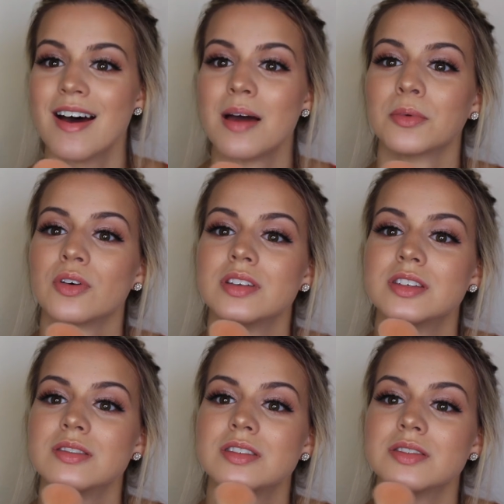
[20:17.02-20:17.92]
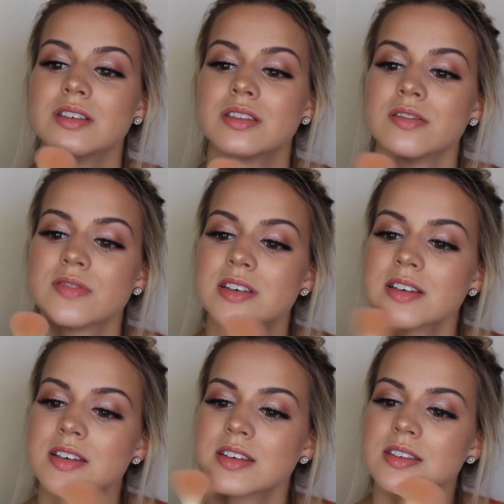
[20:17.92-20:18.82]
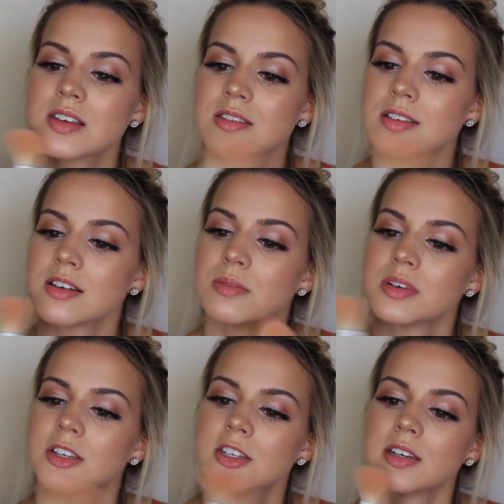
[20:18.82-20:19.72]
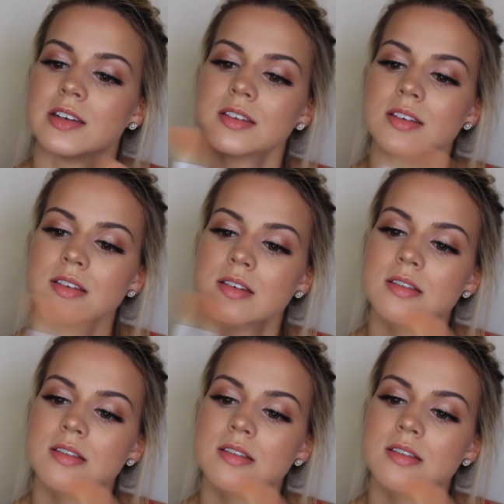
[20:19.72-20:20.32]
I'm going to do it on the very center of my chin.